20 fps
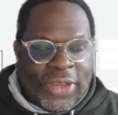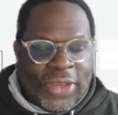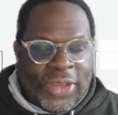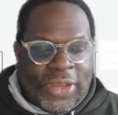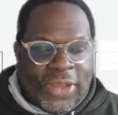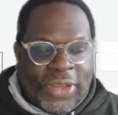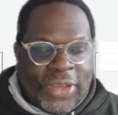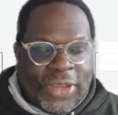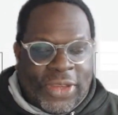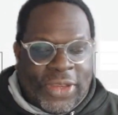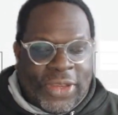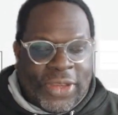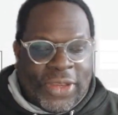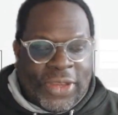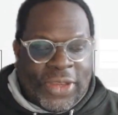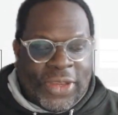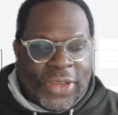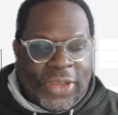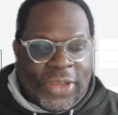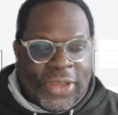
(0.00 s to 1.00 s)
Um, but I
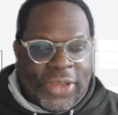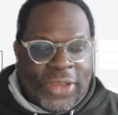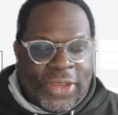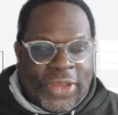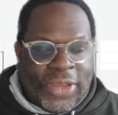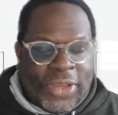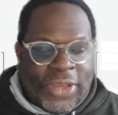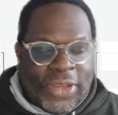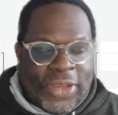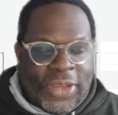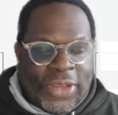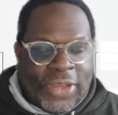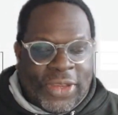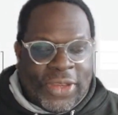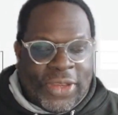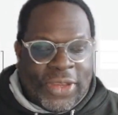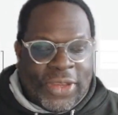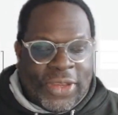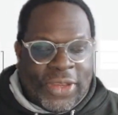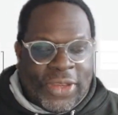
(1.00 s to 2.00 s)
still have my money
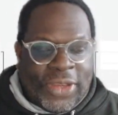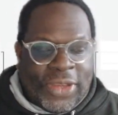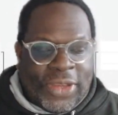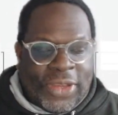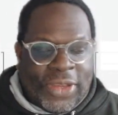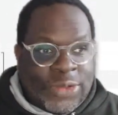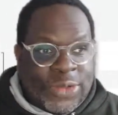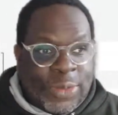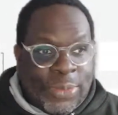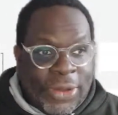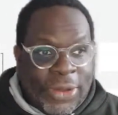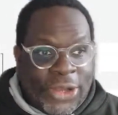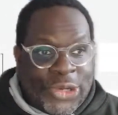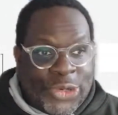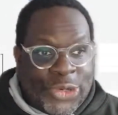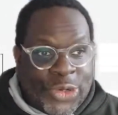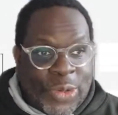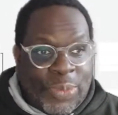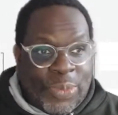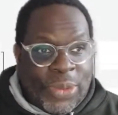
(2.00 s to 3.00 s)
on the Bucks because the
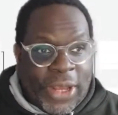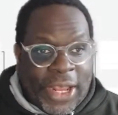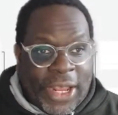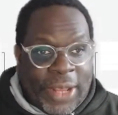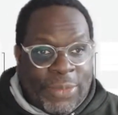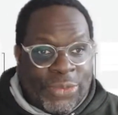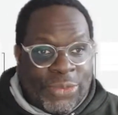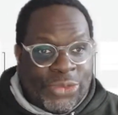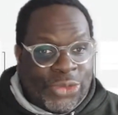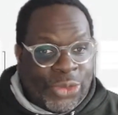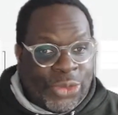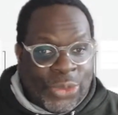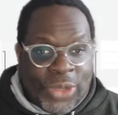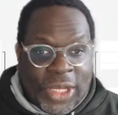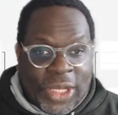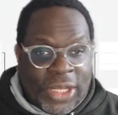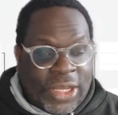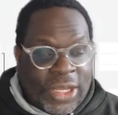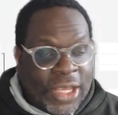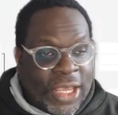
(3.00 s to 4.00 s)
Bucks should be able to
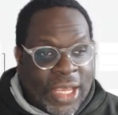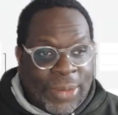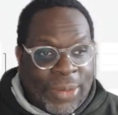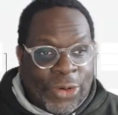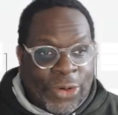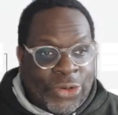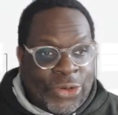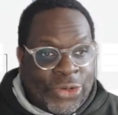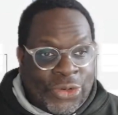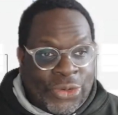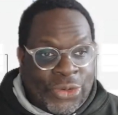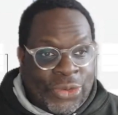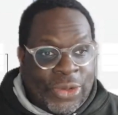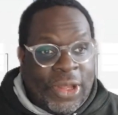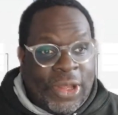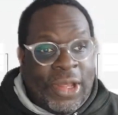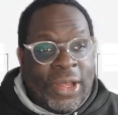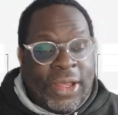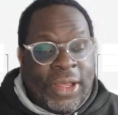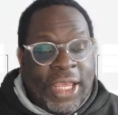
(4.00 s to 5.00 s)
win a game or
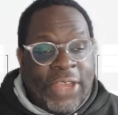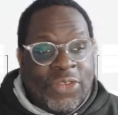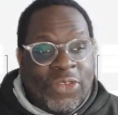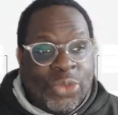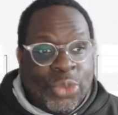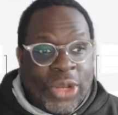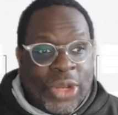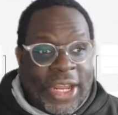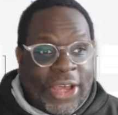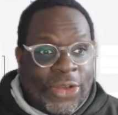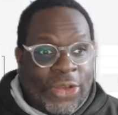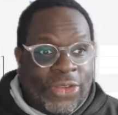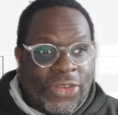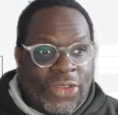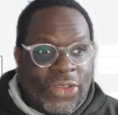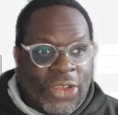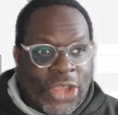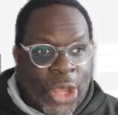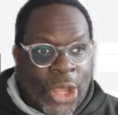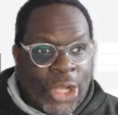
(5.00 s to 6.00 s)
two even
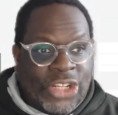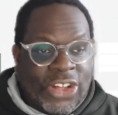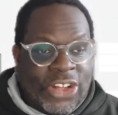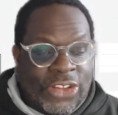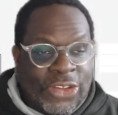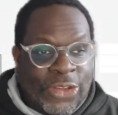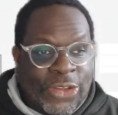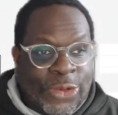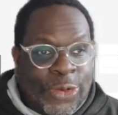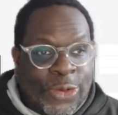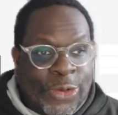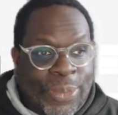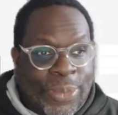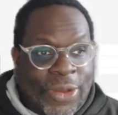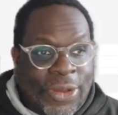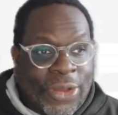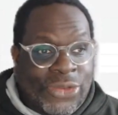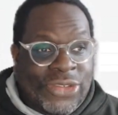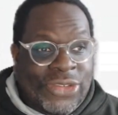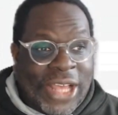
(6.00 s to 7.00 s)
without uh, Giannis
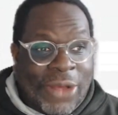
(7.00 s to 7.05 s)
Antetokounmpo.